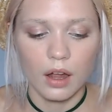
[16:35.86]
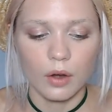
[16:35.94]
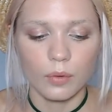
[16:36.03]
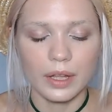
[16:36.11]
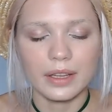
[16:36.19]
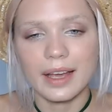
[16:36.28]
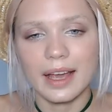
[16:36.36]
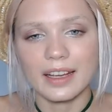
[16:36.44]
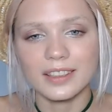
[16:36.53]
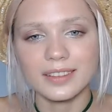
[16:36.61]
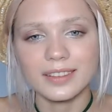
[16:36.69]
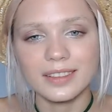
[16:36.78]
really,
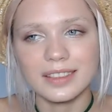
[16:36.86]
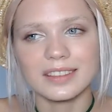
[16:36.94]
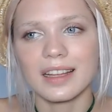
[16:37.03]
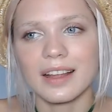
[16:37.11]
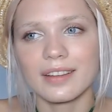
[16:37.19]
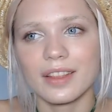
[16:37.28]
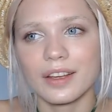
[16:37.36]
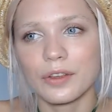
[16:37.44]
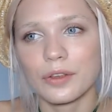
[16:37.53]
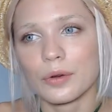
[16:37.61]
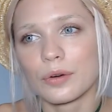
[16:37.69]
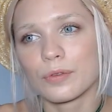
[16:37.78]
essence is like the
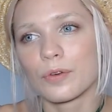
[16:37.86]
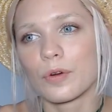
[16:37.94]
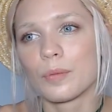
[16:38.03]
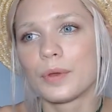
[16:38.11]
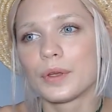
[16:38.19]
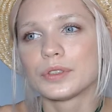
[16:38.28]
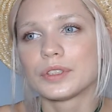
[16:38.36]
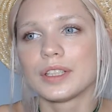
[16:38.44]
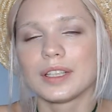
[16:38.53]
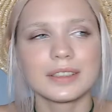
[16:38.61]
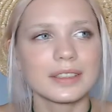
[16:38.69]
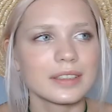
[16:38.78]
cure for
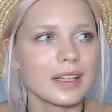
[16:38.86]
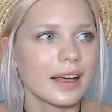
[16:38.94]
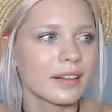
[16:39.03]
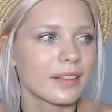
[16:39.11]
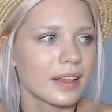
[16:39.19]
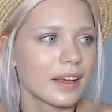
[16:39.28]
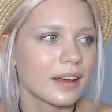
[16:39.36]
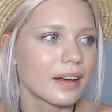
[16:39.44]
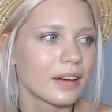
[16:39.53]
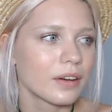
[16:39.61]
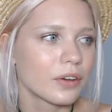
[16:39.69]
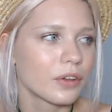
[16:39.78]
beauty. It is like
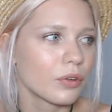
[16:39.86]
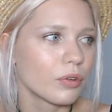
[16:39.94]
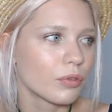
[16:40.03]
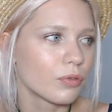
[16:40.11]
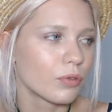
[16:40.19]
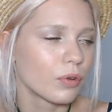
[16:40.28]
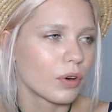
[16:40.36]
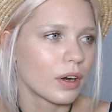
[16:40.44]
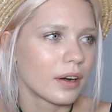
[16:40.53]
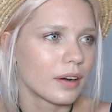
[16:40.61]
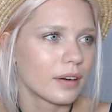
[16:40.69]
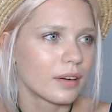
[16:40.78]
the cure
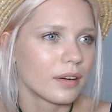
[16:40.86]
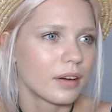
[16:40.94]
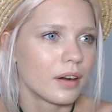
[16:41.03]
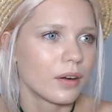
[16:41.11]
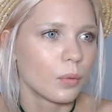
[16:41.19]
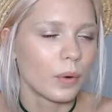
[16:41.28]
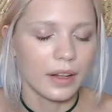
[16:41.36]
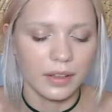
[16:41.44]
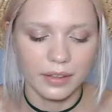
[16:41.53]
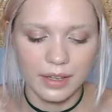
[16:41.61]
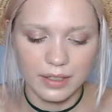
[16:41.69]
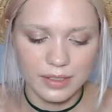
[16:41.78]
for
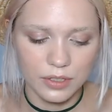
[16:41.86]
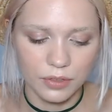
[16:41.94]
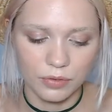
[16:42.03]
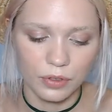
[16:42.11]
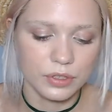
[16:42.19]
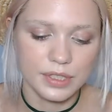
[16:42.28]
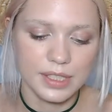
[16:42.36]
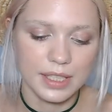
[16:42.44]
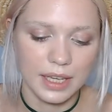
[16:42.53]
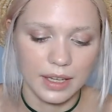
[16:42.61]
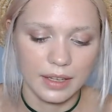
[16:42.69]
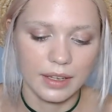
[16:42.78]
wellness of your
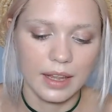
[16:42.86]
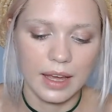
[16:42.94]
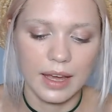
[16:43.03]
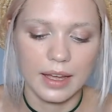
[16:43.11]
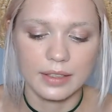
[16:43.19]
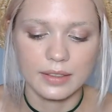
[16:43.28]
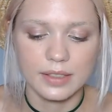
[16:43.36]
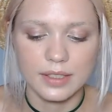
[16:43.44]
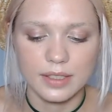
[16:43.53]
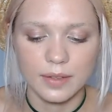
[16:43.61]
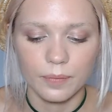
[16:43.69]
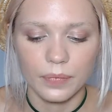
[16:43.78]
skin
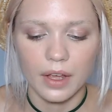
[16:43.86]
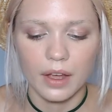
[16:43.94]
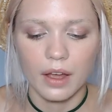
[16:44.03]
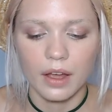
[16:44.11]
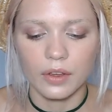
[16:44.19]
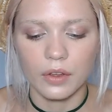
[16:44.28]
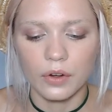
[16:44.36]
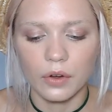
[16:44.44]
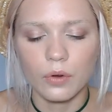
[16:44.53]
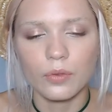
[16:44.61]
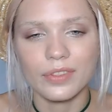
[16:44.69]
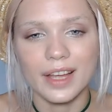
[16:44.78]
and you
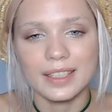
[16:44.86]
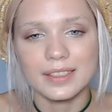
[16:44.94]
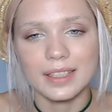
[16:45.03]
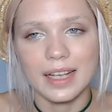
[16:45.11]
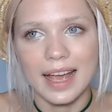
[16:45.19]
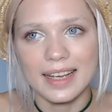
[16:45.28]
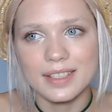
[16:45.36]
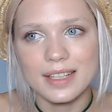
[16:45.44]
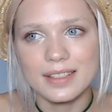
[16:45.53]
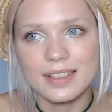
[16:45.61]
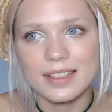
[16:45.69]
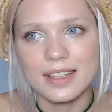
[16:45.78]
know that
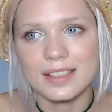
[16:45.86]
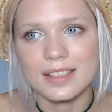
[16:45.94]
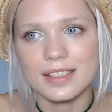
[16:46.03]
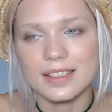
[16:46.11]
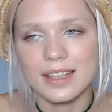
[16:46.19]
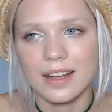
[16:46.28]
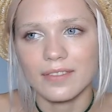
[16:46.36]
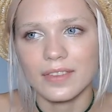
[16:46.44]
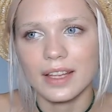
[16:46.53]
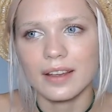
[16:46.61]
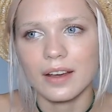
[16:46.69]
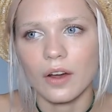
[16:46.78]
essence is
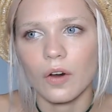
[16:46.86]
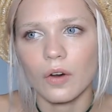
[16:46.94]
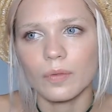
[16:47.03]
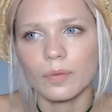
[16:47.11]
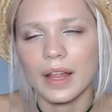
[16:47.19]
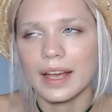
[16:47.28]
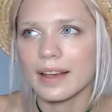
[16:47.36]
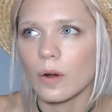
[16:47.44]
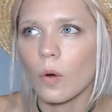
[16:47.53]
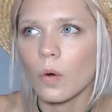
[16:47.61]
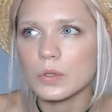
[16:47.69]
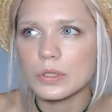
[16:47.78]
something like
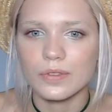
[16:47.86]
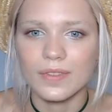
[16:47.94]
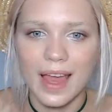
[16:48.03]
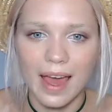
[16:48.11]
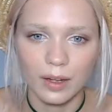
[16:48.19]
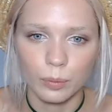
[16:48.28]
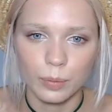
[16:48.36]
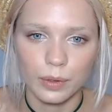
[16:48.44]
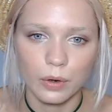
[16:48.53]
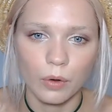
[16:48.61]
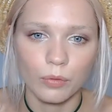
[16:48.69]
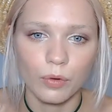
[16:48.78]
also the helper
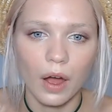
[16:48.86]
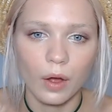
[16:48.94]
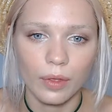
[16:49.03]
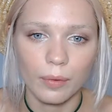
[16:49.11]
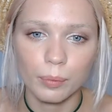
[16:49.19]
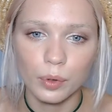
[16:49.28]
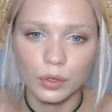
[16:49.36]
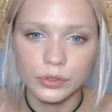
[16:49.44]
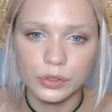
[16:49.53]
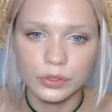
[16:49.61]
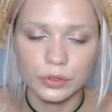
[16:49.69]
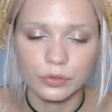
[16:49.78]
of other
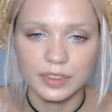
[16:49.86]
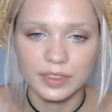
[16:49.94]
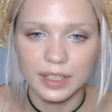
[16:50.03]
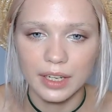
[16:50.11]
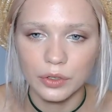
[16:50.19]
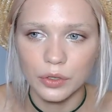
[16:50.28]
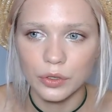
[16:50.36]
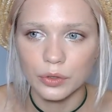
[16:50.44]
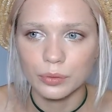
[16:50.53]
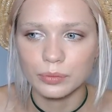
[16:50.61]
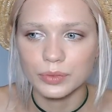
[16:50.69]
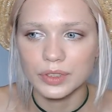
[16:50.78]
products of
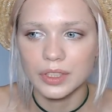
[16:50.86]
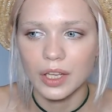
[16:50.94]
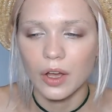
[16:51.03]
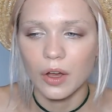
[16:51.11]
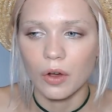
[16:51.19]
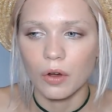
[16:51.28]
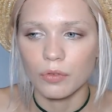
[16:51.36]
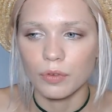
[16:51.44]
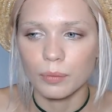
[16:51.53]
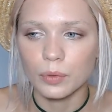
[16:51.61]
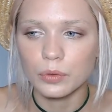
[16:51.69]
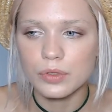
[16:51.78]
serums of
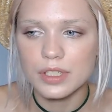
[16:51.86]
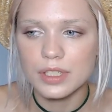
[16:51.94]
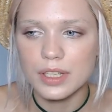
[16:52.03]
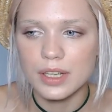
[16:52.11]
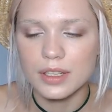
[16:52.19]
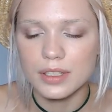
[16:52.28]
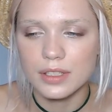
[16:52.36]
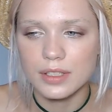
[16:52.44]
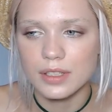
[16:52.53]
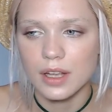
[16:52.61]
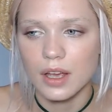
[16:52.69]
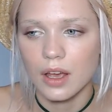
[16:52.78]

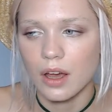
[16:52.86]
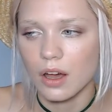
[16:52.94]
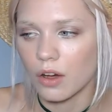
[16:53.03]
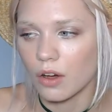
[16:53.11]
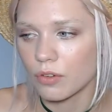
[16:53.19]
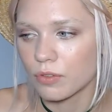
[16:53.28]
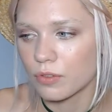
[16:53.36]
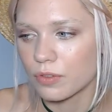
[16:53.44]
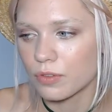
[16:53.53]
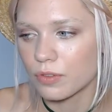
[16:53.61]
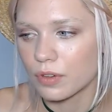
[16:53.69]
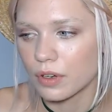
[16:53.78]
emulsions,
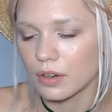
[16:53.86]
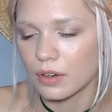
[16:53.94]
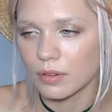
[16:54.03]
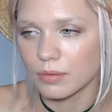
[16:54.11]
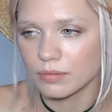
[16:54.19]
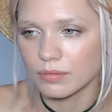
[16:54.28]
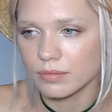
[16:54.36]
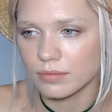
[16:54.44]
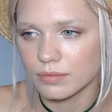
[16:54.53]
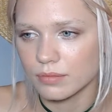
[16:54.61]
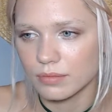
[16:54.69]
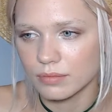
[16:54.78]
of um,
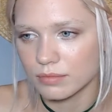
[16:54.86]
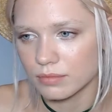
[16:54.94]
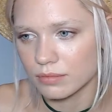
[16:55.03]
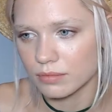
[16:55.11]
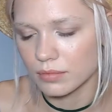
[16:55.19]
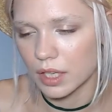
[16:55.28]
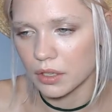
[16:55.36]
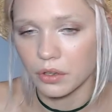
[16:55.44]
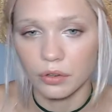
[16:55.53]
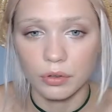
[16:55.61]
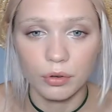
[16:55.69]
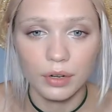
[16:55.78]
i don't
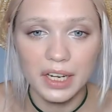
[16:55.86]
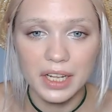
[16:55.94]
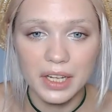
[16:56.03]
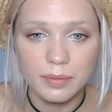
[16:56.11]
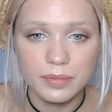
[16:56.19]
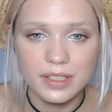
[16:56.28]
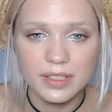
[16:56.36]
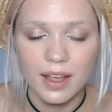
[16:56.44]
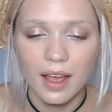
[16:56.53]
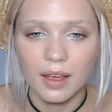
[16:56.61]
know creams